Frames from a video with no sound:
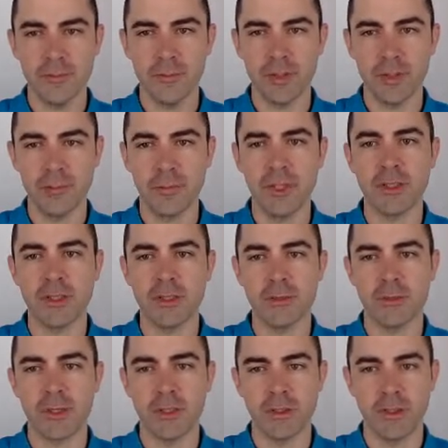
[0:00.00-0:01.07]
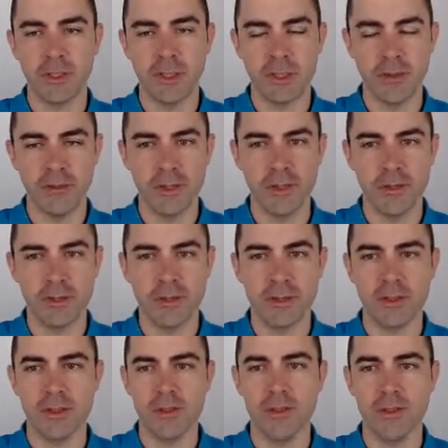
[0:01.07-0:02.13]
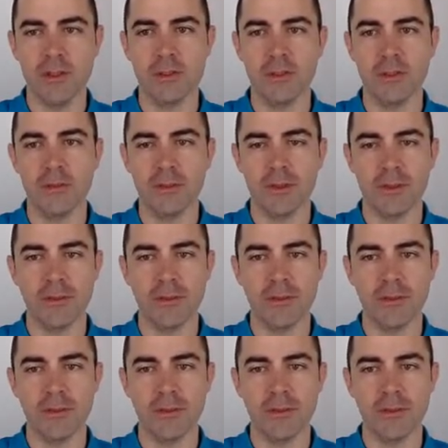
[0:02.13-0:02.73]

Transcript: the pixels where an event was